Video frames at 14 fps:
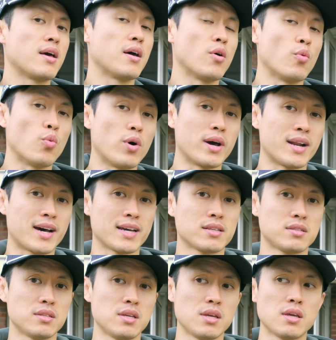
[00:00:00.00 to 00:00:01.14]
what I
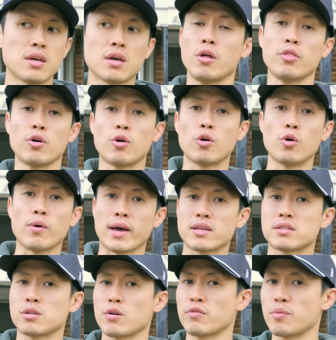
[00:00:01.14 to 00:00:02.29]
see on the whole
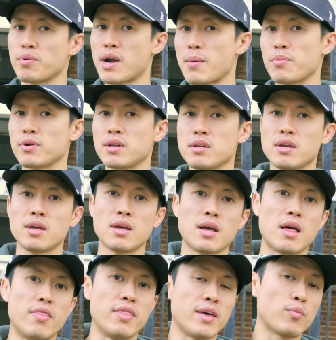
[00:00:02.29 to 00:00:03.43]
exterior of the property,
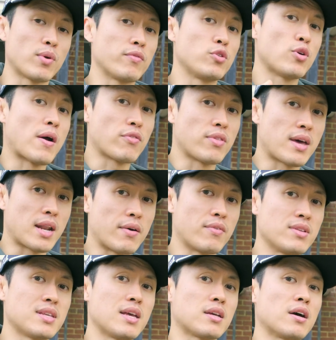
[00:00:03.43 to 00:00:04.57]
and then what I'm gonna do after that, I'm
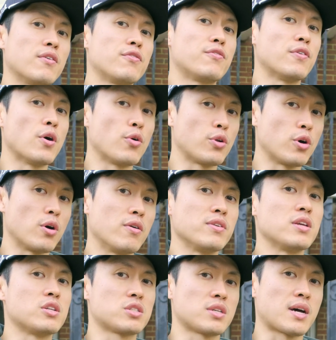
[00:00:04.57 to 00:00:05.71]
gonna take a photo of
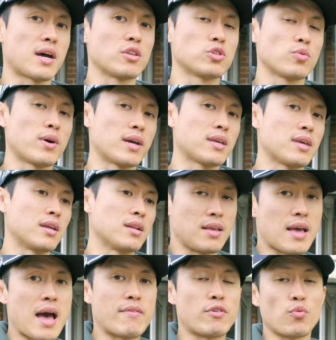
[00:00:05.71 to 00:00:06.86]
each side so I can
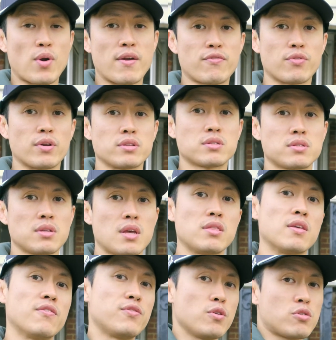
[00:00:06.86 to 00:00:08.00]
have a reference in
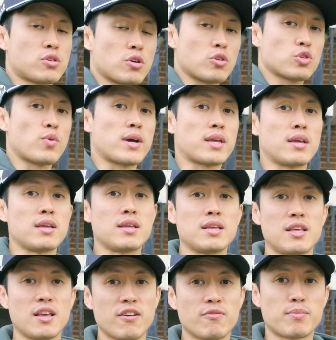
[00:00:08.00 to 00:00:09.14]
the future, so I can
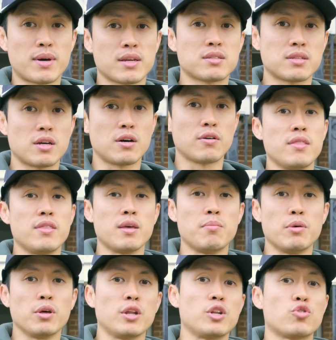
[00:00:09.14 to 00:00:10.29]
give myself the
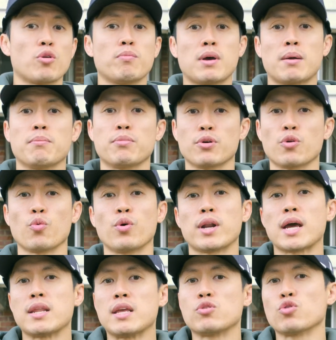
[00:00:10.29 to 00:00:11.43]
ability to remember what
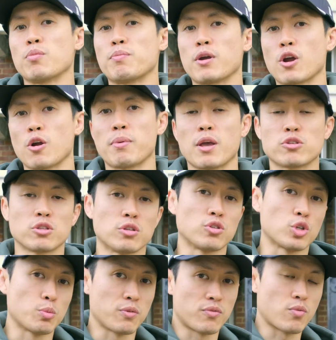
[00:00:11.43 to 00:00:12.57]
I need to repair based on the
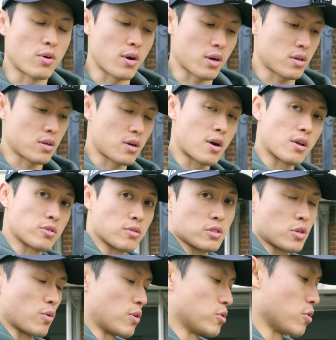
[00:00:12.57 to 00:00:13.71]
scope of work. All right, so let's
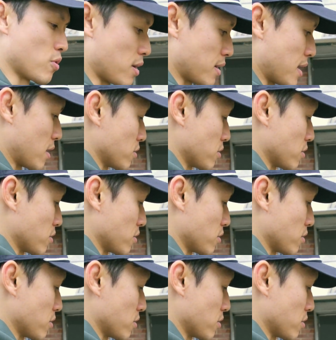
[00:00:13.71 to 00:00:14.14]
go into it right now.